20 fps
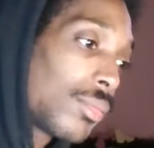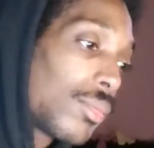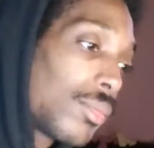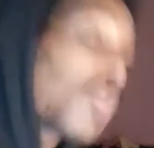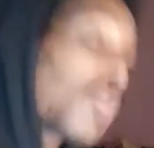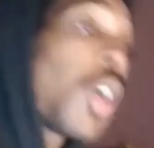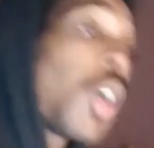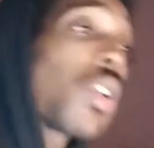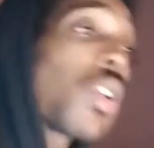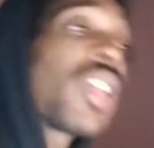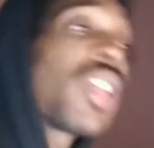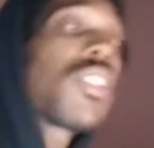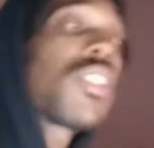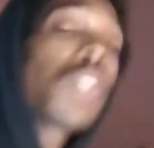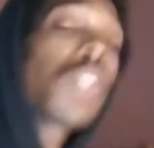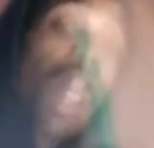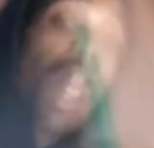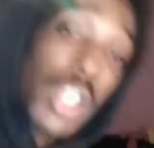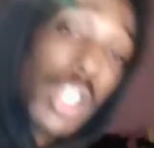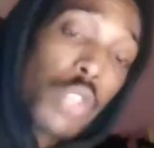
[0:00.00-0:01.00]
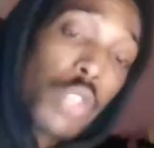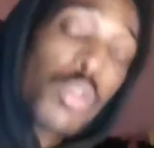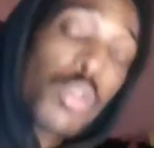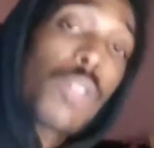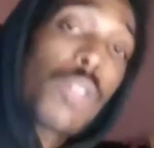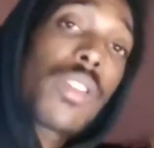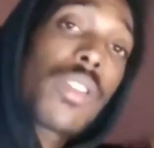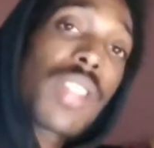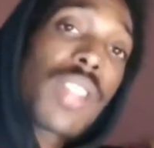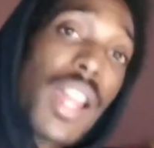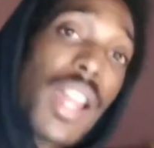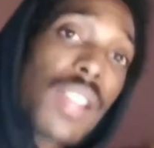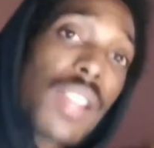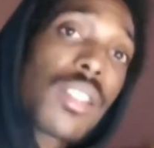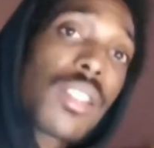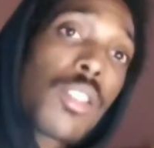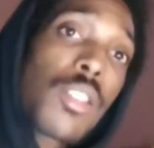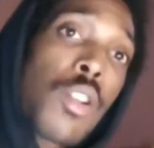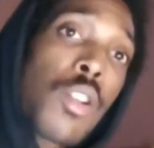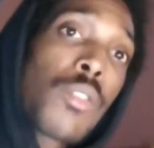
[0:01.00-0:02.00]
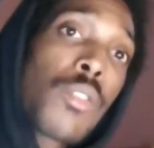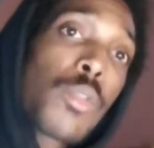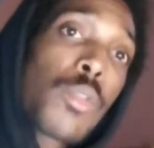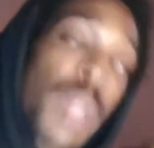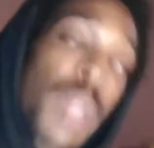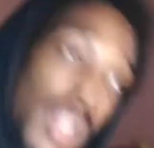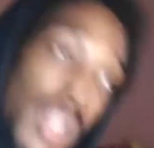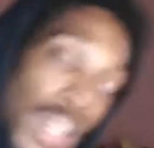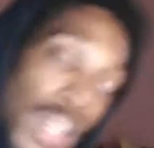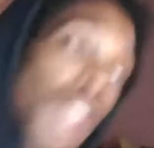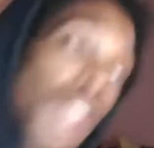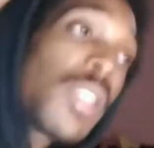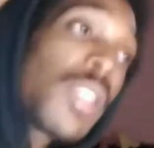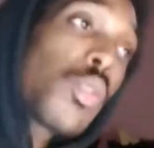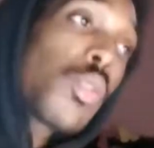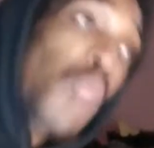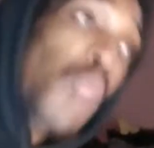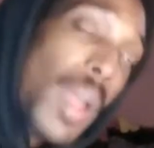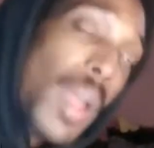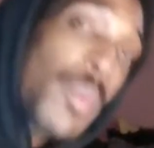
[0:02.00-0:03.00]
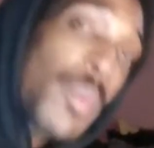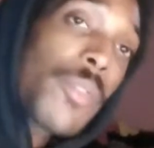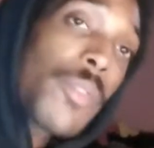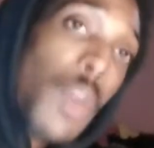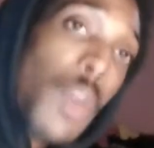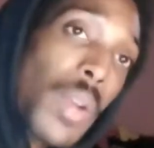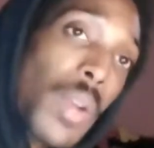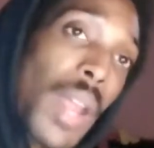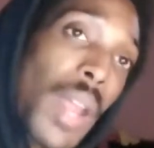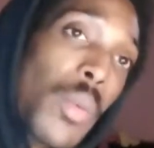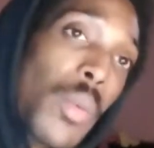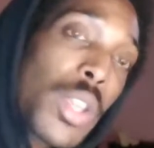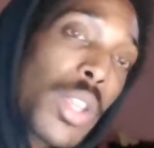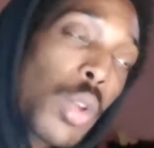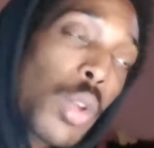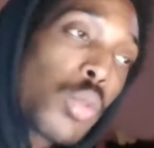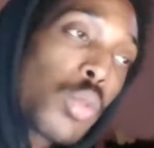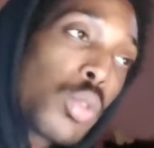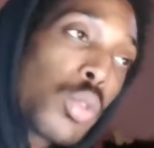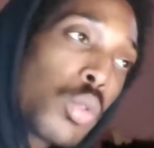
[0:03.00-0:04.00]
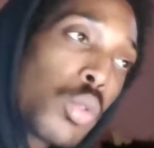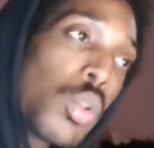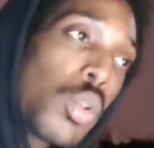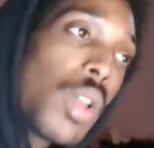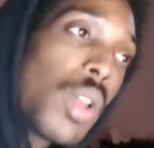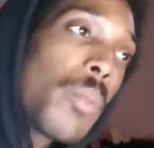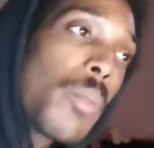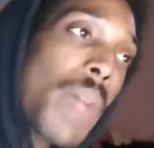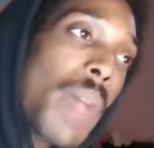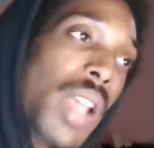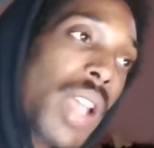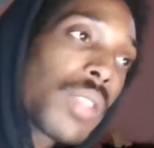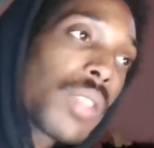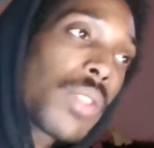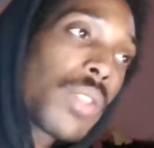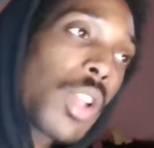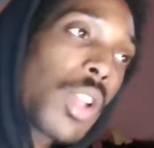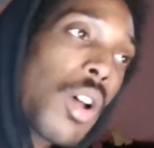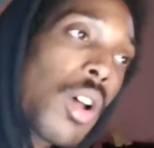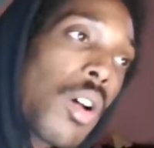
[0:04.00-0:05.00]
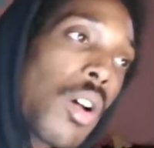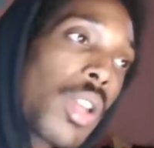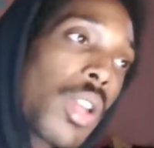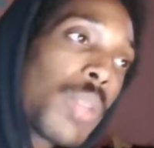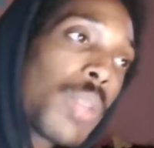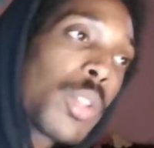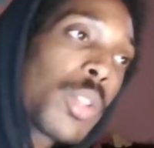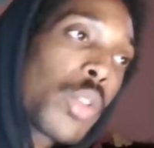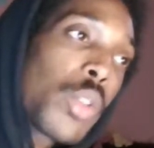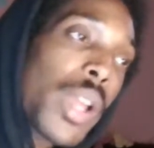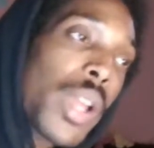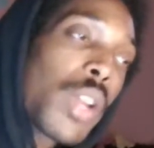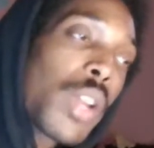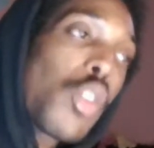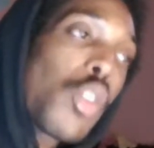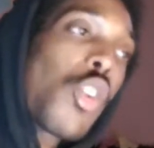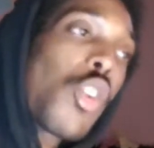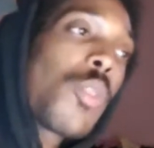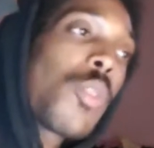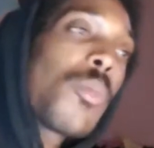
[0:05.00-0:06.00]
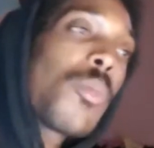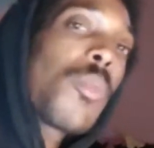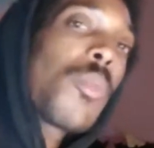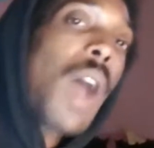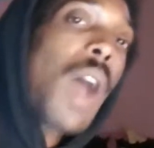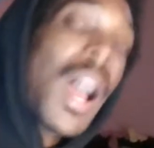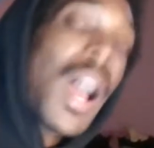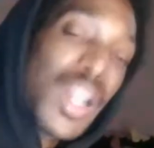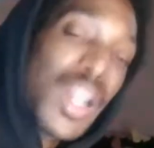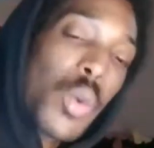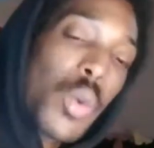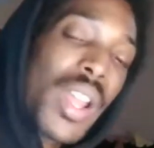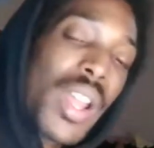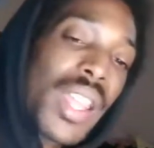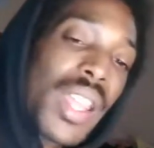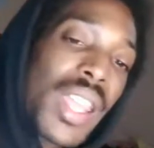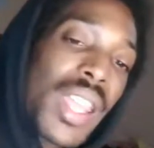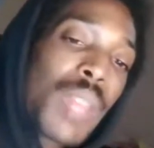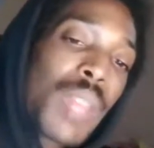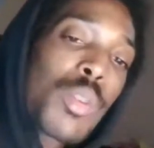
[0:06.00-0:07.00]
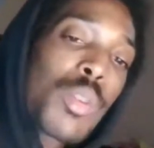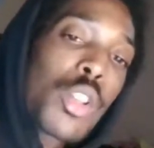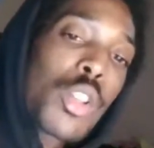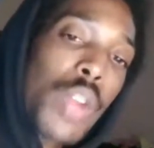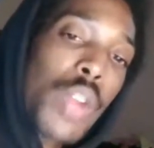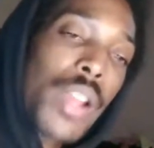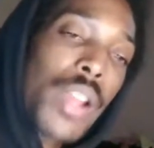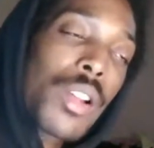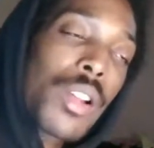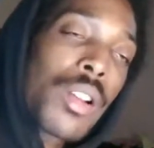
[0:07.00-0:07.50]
Okay, so Israel versus Alistair Overeem. Then right before that, we gonna do Masvidal and McGregor, or Holloway and McGregor.